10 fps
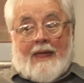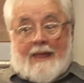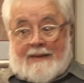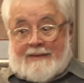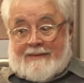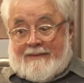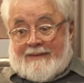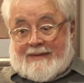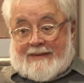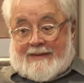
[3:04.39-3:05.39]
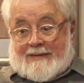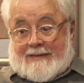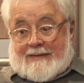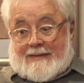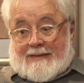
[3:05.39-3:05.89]
And
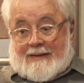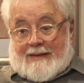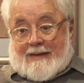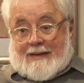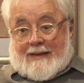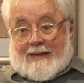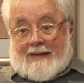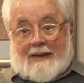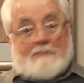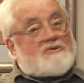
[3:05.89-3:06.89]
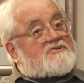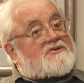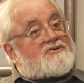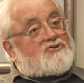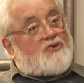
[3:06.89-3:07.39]
I'm
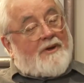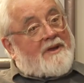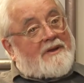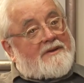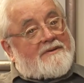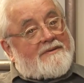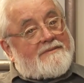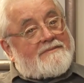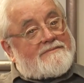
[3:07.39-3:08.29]
just enjoying it.